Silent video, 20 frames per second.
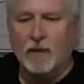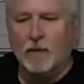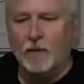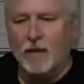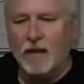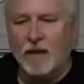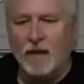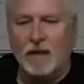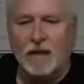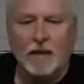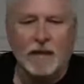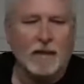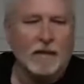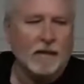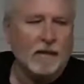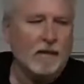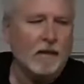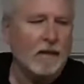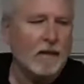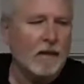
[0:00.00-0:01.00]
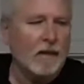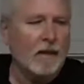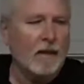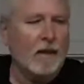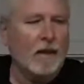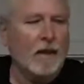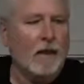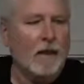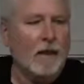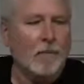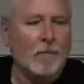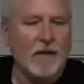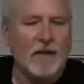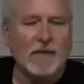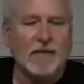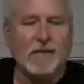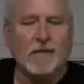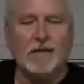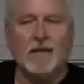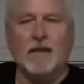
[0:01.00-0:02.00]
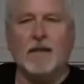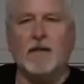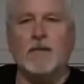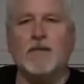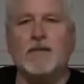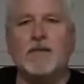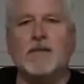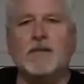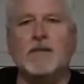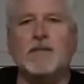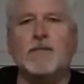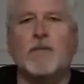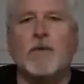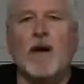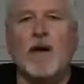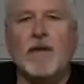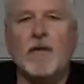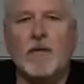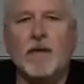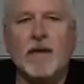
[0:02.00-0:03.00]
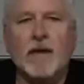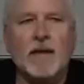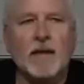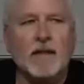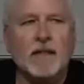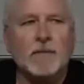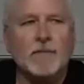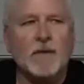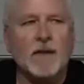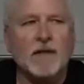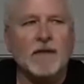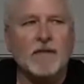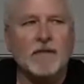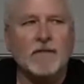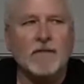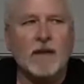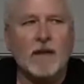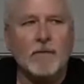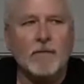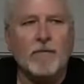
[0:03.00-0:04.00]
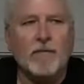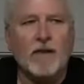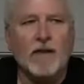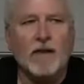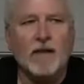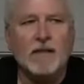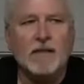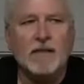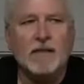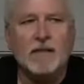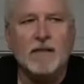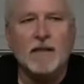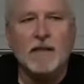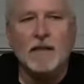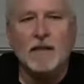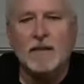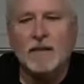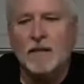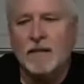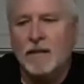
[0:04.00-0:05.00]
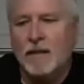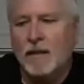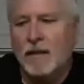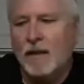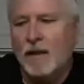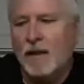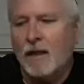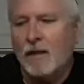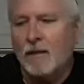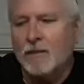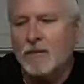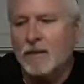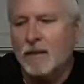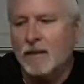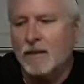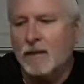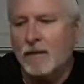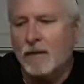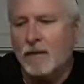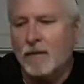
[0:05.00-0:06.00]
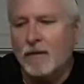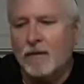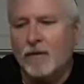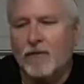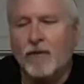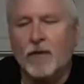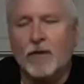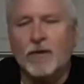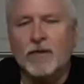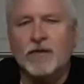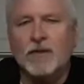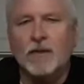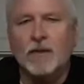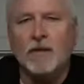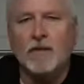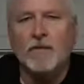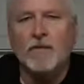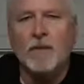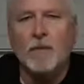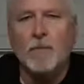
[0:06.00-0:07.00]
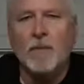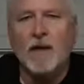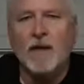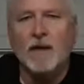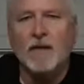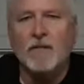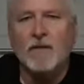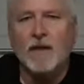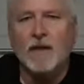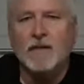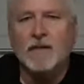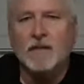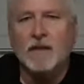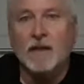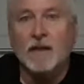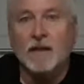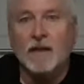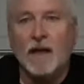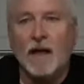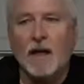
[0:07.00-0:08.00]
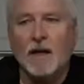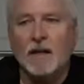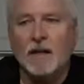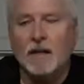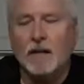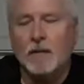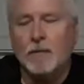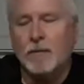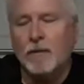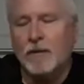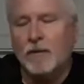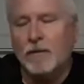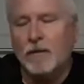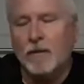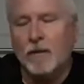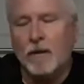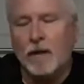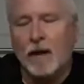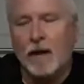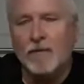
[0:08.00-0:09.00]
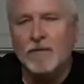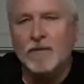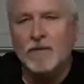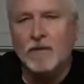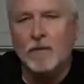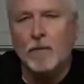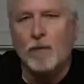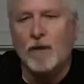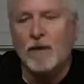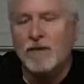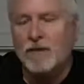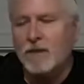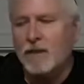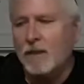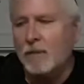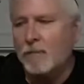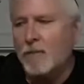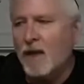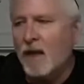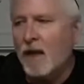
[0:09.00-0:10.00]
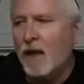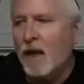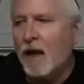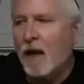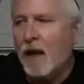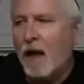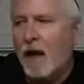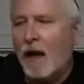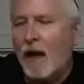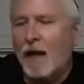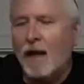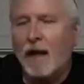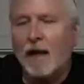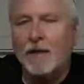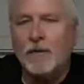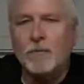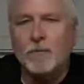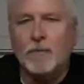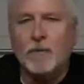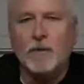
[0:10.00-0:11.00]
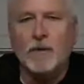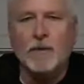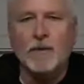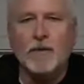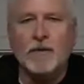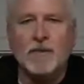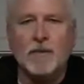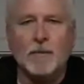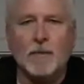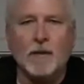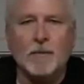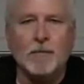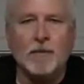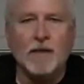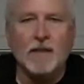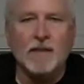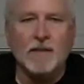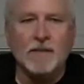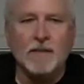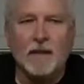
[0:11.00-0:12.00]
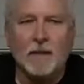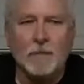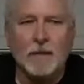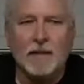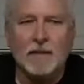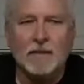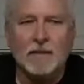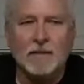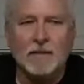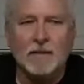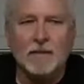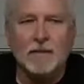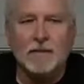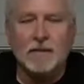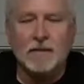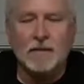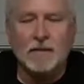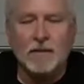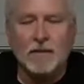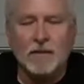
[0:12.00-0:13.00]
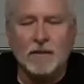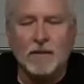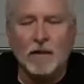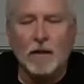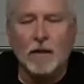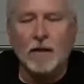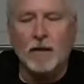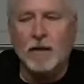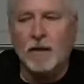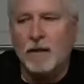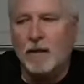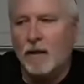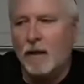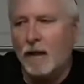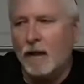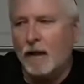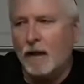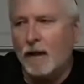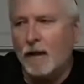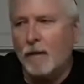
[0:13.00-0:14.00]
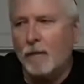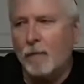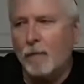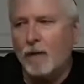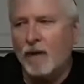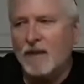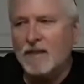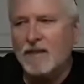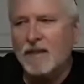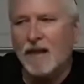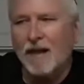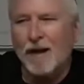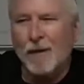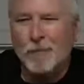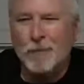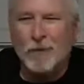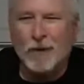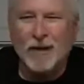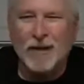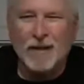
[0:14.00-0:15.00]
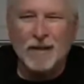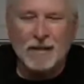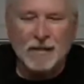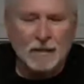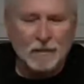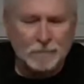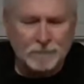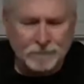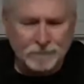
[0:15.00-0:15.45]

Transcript: green, and basically it was rather an inexpensive type vest that it's like the first of the many vests that I got here, but obviously quite cheap. I'm going to do some upgrades to that. I'm not just going to just discard it. When I say upgrades,